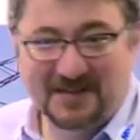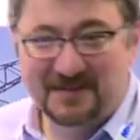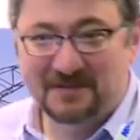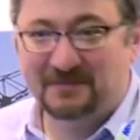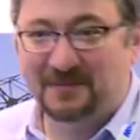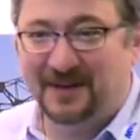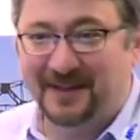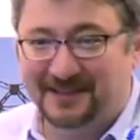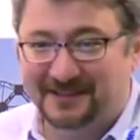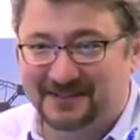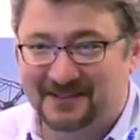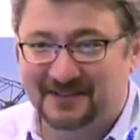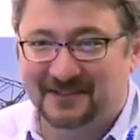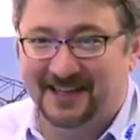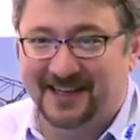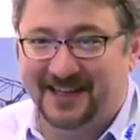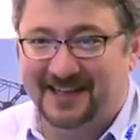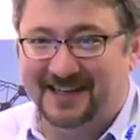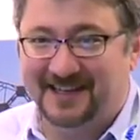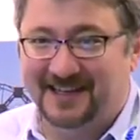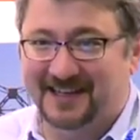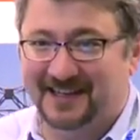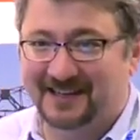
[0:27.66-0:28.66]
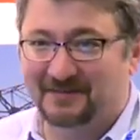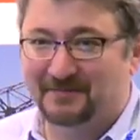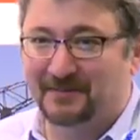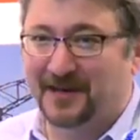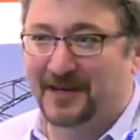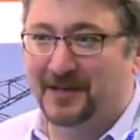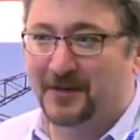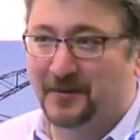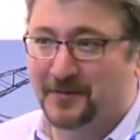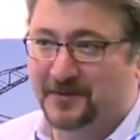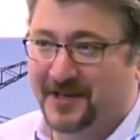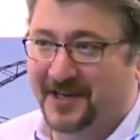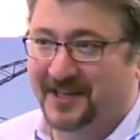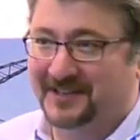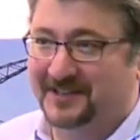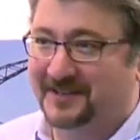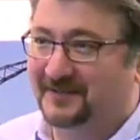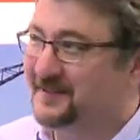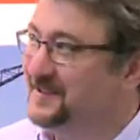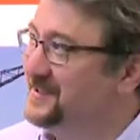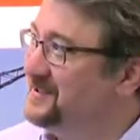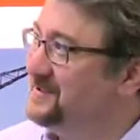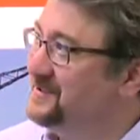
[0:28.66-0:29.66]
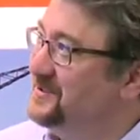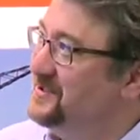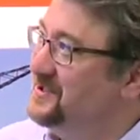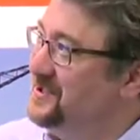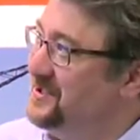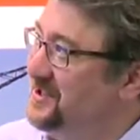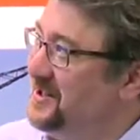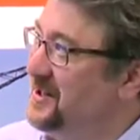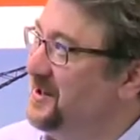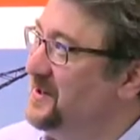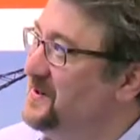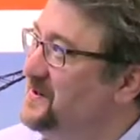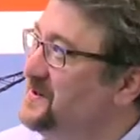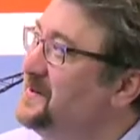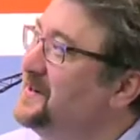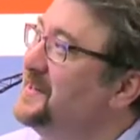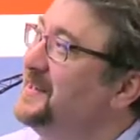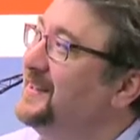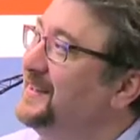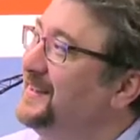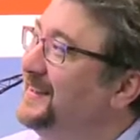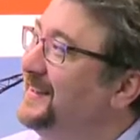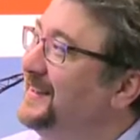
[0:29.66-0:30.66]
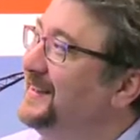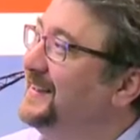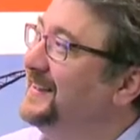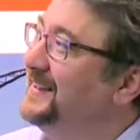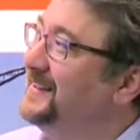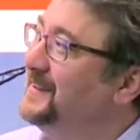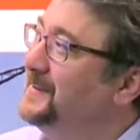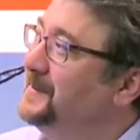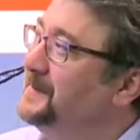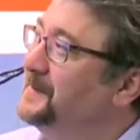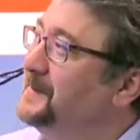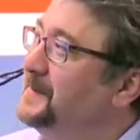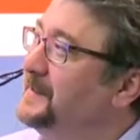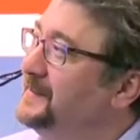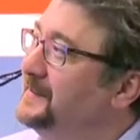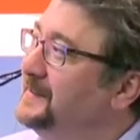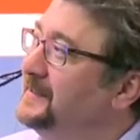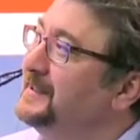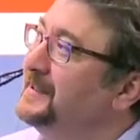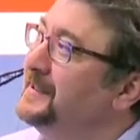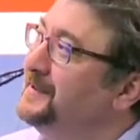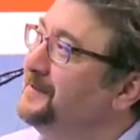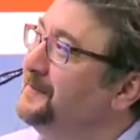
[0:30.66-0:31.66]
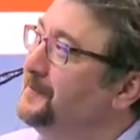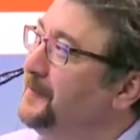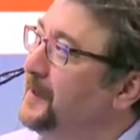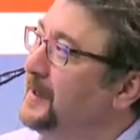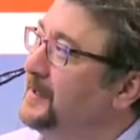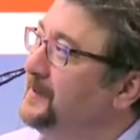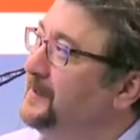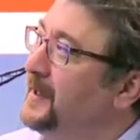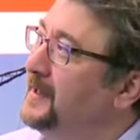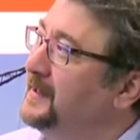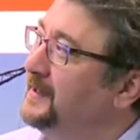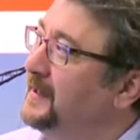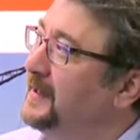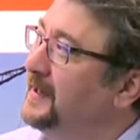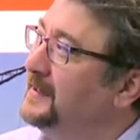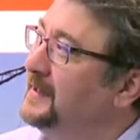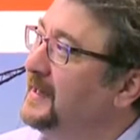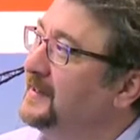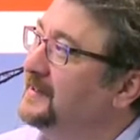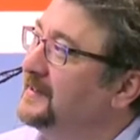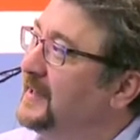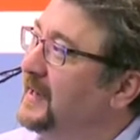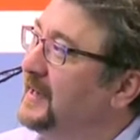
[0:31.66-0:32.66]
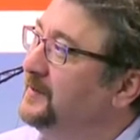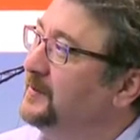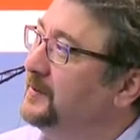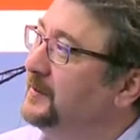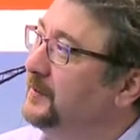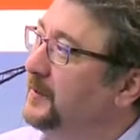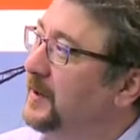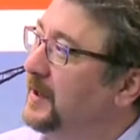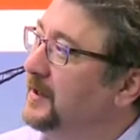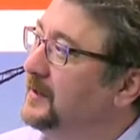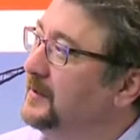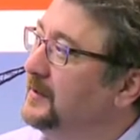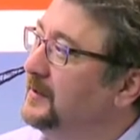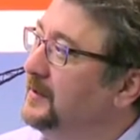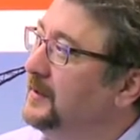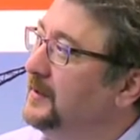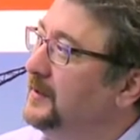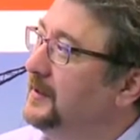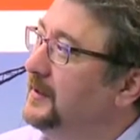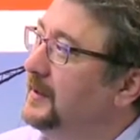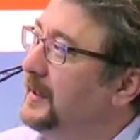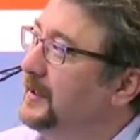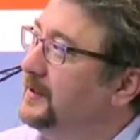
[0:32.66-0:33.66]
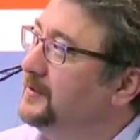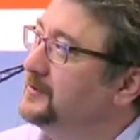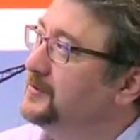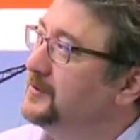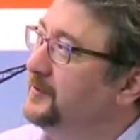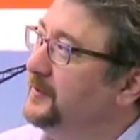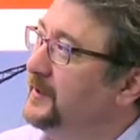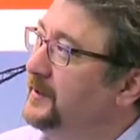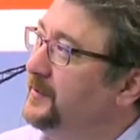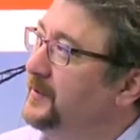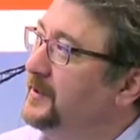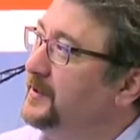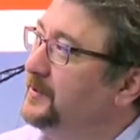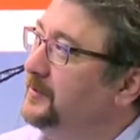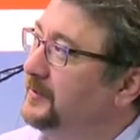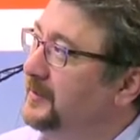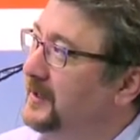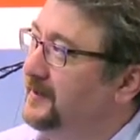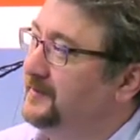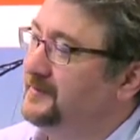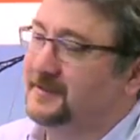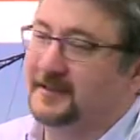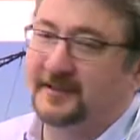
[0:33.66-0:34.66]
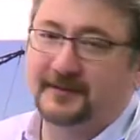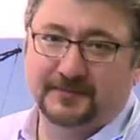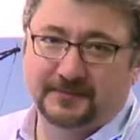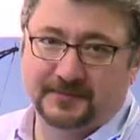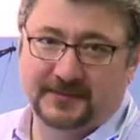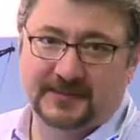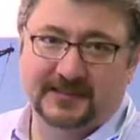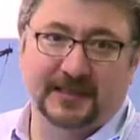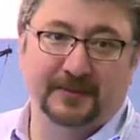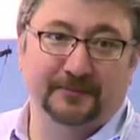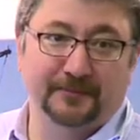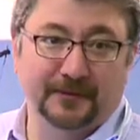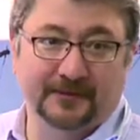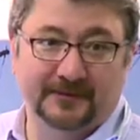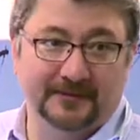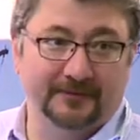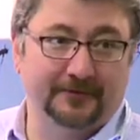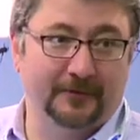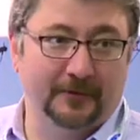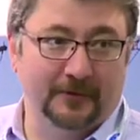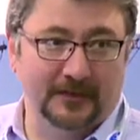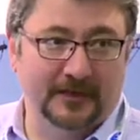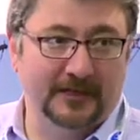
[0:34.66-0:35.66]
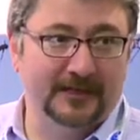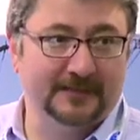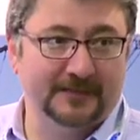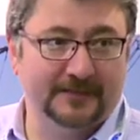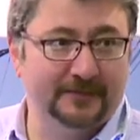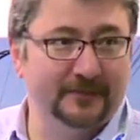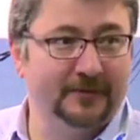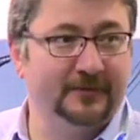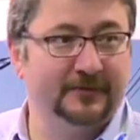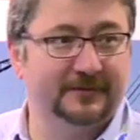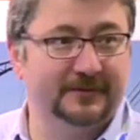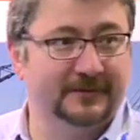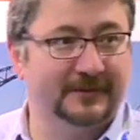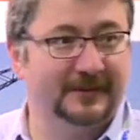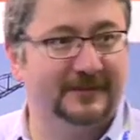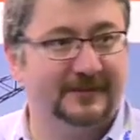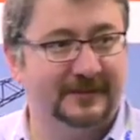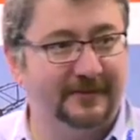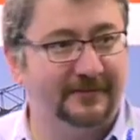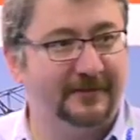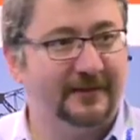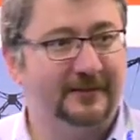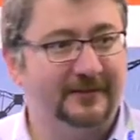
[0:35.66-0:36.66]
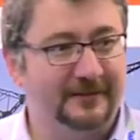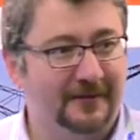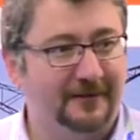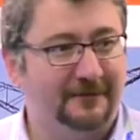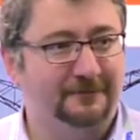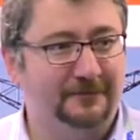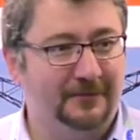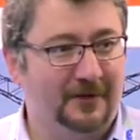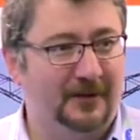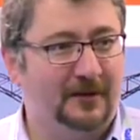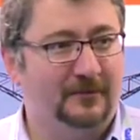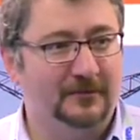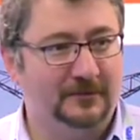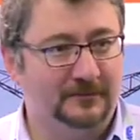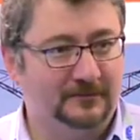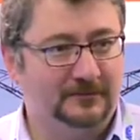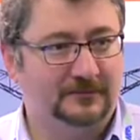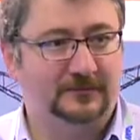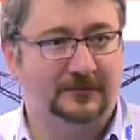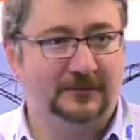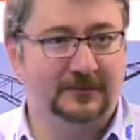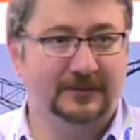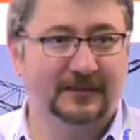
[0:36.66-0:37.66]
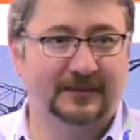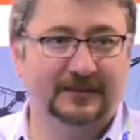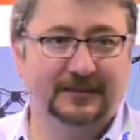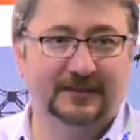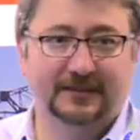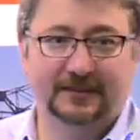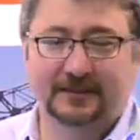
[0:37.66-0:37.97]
But today my objective is to show the new wideband line and cable model, and also maybe you'll have some sympathy for us because it's a very tough problem. Okay.